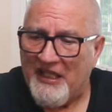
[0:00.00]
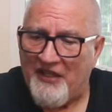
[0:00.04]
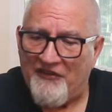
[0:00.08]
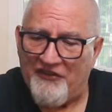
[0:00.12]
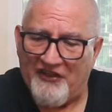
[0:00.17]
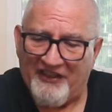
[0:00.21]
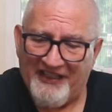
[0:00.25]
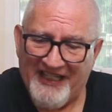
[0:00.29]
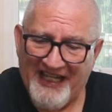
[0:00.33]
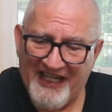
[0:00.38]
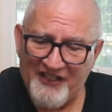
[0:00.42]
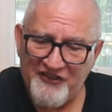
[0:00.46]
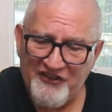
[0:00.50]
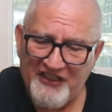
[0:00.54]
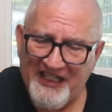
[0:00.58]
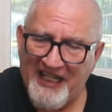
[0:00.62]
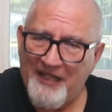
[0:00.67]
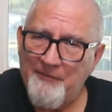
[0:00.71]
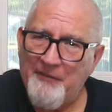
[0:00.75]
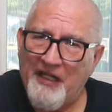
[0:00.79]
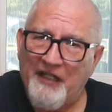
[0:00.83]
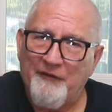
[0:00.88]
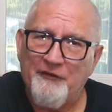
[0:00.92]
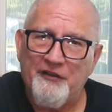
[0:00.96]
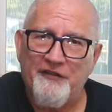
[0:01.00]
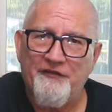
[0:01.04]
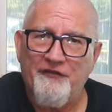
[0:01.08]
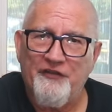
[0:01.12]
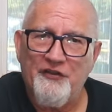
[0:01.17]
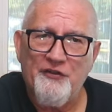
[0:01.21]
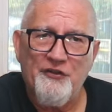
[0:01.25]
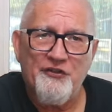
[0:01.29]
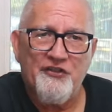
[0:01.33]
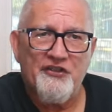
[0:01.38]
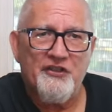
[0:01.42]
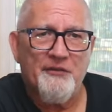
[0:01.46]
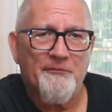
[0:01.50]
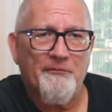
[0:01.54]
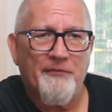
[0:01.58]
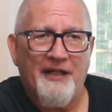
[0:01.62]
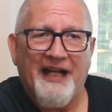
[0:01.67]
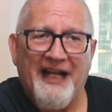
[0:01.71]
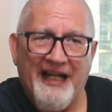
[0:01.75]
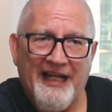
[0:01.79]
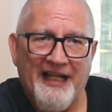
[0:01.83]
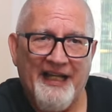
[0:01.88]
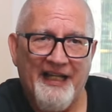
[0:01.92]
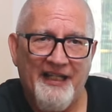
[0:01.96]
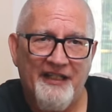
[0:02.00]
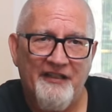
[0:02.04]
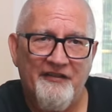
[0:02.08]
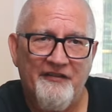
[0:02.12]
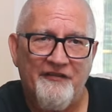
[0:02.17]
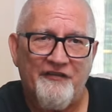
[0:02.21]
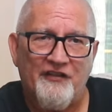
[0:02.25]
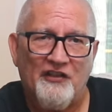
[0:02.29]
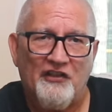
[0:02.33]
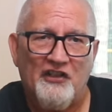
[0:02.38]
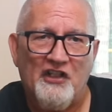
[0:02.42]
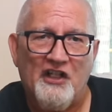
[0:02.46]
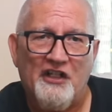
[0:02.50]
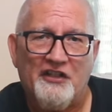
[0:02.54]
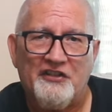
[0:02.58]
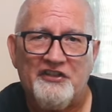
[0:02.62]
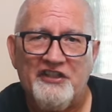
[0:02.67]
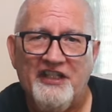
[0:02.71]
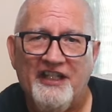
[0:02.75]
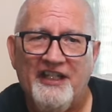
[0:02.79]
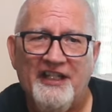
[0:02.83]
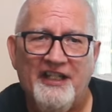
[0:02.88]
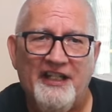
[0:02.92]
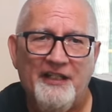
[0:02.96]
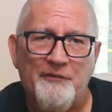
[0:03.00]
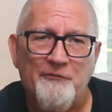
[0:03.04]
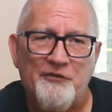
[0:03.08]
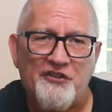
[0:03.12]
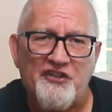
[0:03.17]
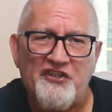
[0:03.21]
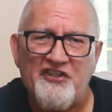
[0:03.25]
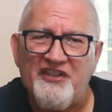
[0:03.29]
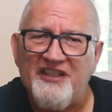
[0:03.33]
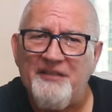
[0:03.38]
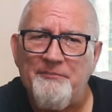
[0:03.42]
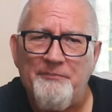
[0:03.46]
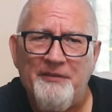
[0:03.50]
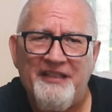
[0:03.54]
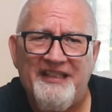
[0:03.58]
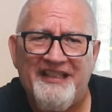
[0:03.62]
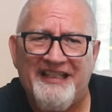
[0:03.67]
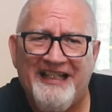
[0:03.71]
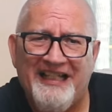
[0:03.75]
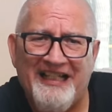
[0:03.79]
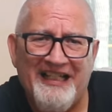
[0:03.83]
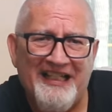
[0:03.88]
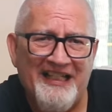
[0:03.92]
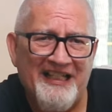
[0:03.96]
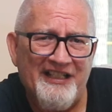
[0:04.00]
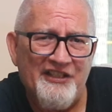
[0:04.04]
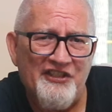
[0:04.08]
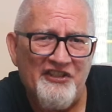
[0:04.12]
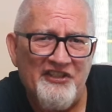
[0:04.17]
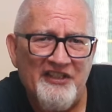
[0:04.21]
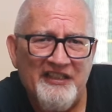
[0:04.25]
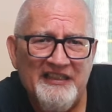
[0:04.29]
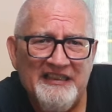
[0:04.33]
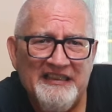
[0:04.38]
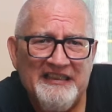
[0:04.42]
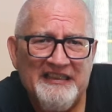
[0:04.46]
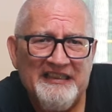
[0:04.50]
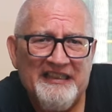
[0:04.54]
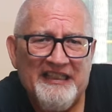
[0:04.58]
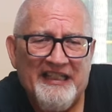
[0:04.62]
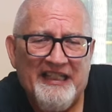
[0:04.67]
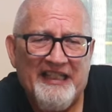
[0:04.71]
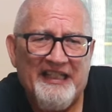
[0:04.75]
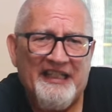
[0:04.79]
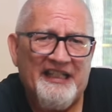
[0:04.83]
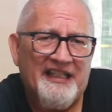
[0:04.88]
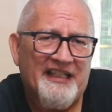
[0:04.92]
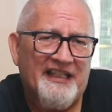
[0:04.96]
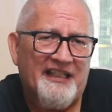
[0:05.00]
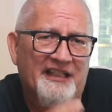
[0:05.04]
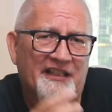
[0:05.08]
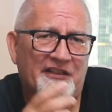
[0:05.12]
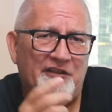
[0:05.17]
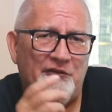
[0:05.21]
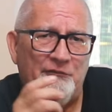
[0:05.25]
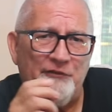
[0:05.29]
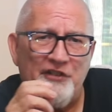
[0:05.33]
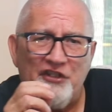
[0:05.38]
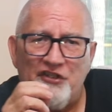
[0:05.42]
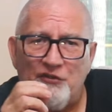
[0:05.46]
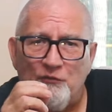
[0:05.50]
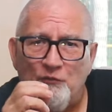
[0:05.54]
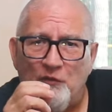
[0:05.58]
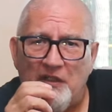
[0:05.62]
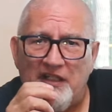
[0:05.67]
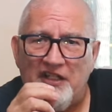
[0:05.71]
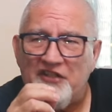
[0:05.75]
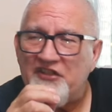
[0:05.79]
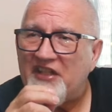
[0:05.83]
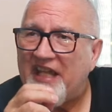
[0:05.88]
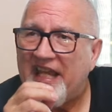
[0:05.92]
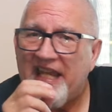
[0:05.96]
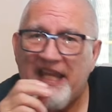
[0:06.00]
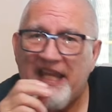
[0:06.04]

The last game I refused to buy for a long time was Sleeping Gods. And the reason was I